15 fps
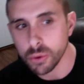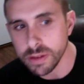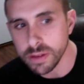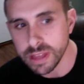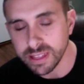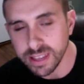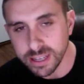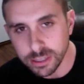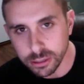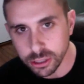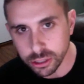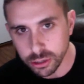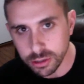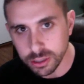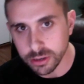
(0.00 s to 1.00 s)
that these are
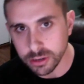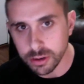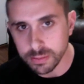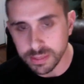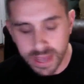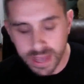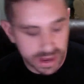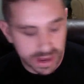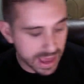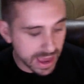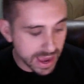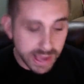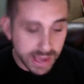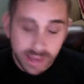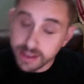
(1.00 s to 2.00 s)
search terms that
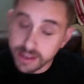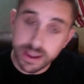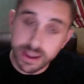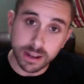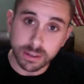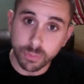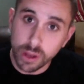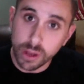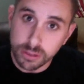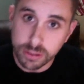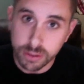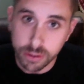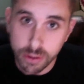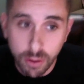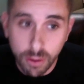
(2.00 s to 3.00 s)
A, connect well to
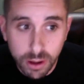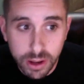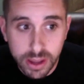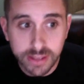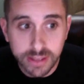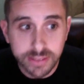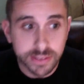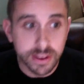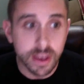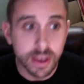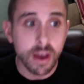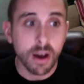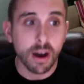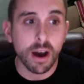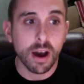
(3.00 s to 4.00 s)
your audience.
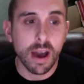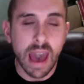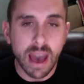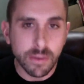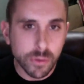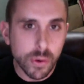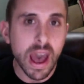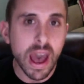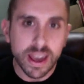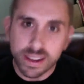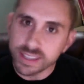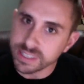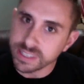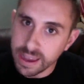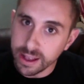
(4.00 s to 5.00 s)
Have you had a
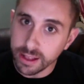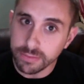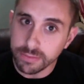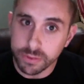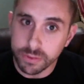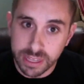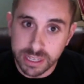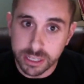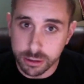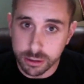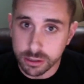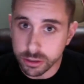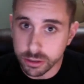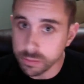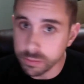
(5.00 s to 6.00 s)
sale for these
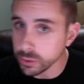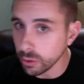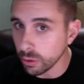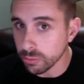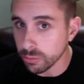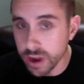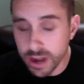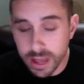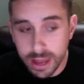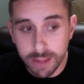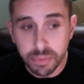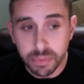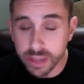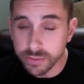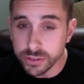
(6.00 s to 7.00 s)
search terms already?
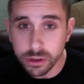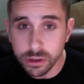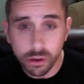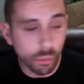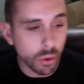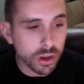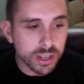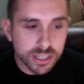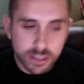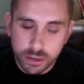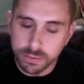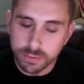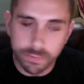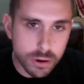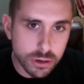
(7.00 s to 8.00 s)
If so, what is the
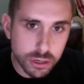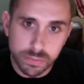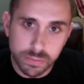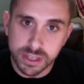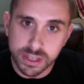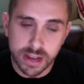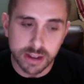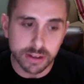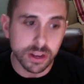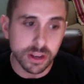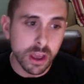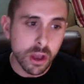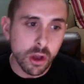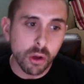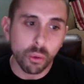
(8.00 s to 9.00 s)
conversion percentage?
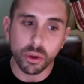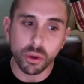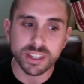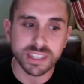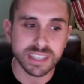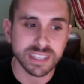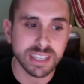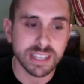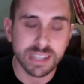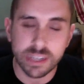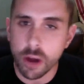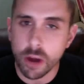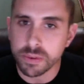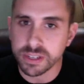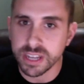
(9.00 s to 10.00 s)
What is the
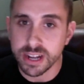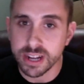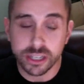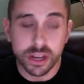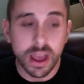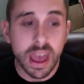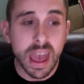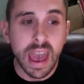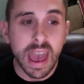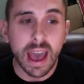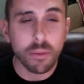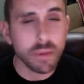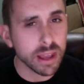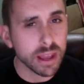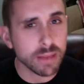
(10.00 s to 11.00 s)
CTR percentage? How
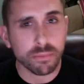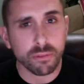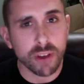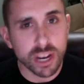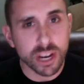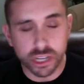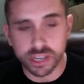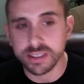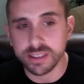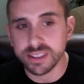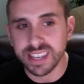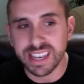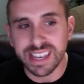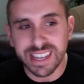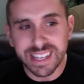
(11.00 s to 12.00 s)
many impressions
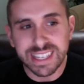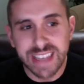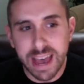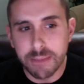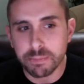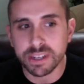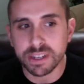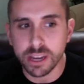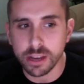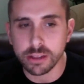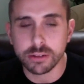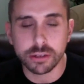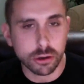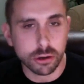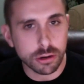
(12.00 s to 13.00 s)
is that
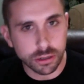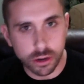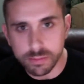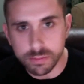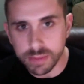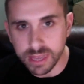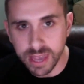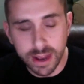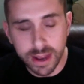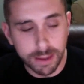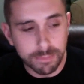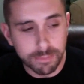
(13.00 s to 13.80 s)
particular search term getting?